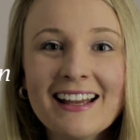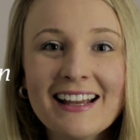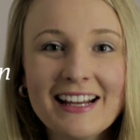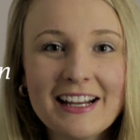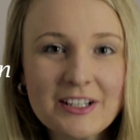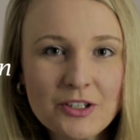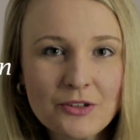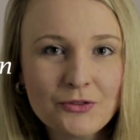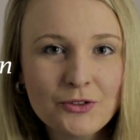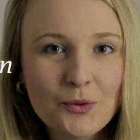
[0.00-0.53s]

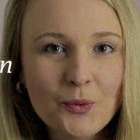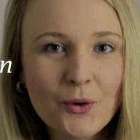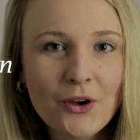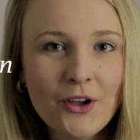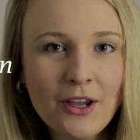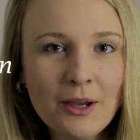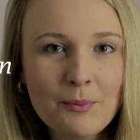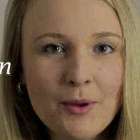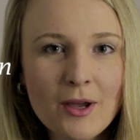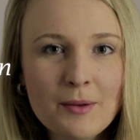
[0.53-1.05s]
Is it for
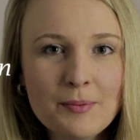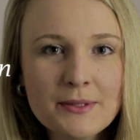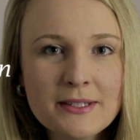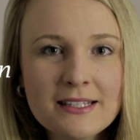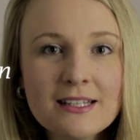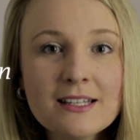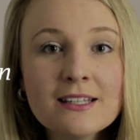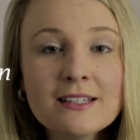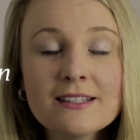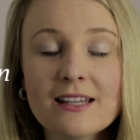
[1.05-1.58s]
work
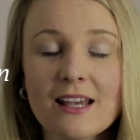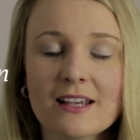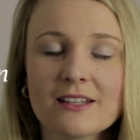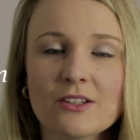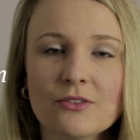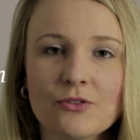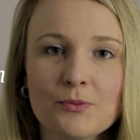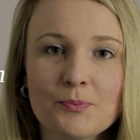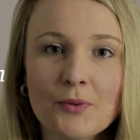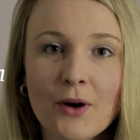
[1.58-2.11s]
purposes? Is
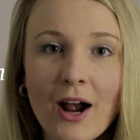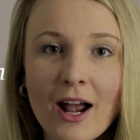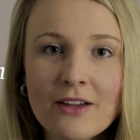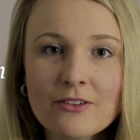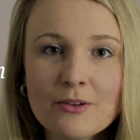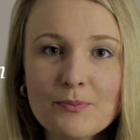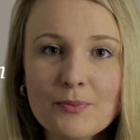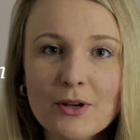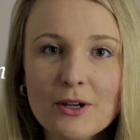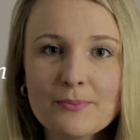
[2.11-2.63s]
it for
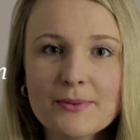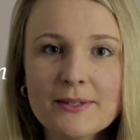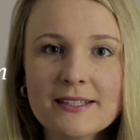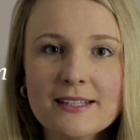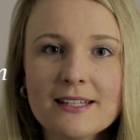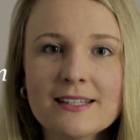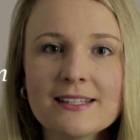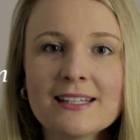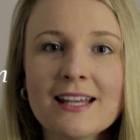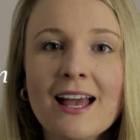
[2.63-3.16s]
private
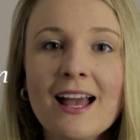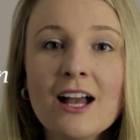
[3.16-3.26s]
purposes?